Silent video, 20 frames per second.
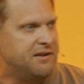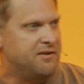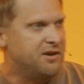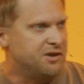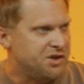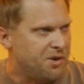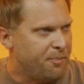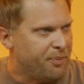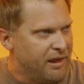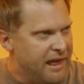and
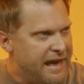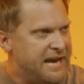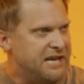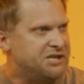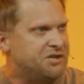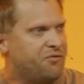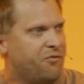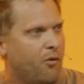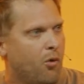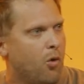there's a
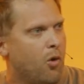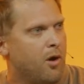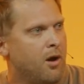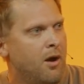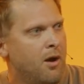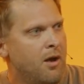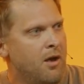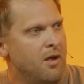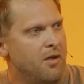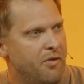place for
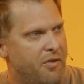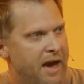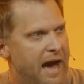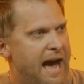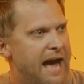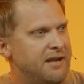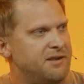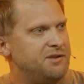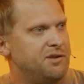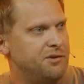
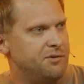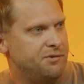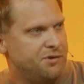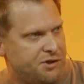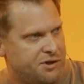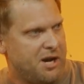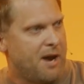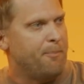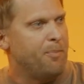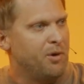that to
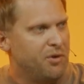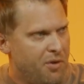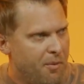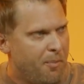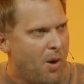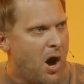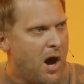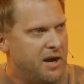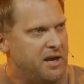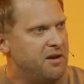shepherd the
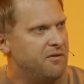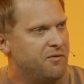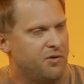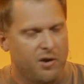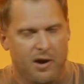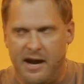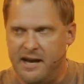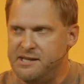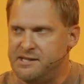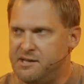body of
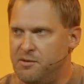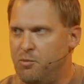Christ,